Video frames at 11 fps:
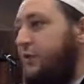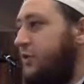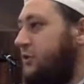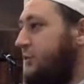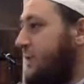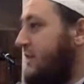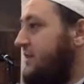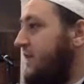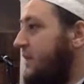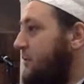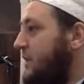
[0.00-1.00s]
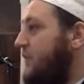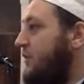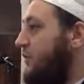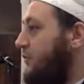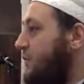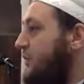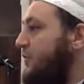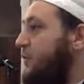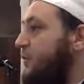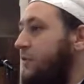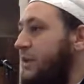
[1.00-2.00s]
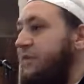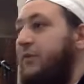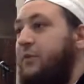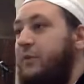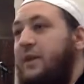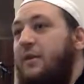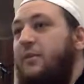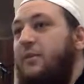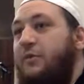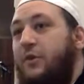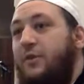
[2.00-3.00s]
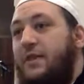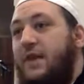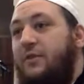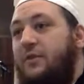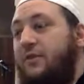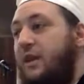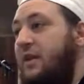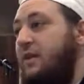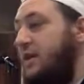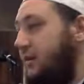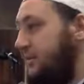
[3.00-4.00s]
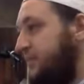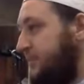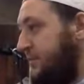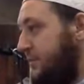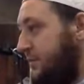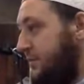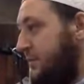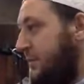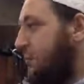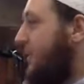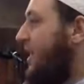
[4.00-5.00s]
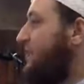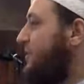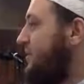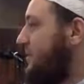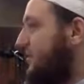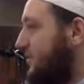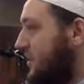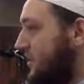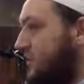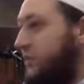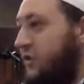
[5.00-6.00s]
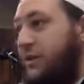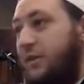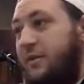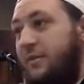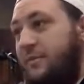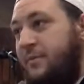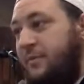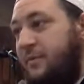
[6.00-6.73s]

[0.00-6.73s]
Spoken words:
First week, second week, third week, fourth week, fifth week, first year, second year. What happens? Eventually what?